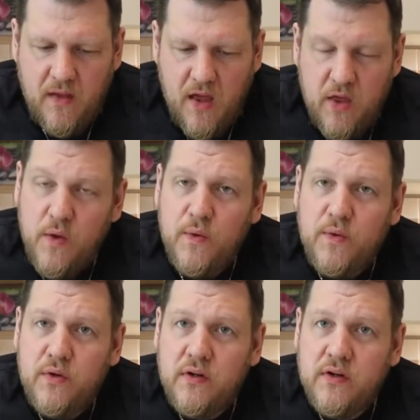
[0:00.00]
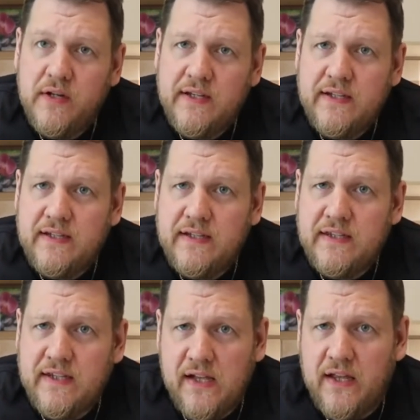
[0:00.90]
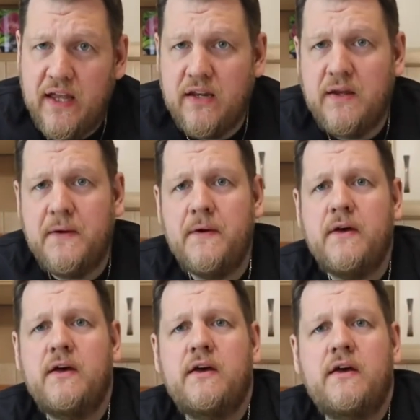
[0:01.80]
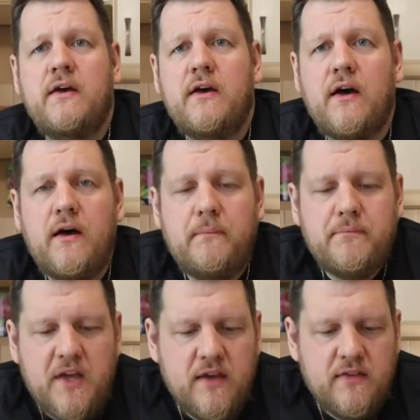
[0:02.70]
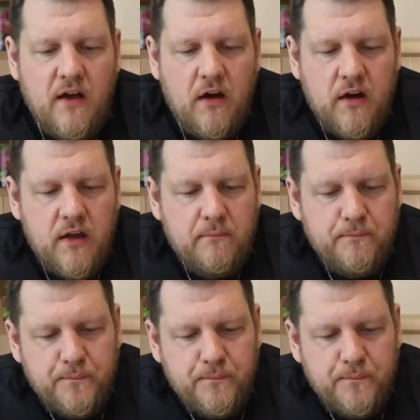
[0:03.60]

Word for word: You still can um, taste the honey.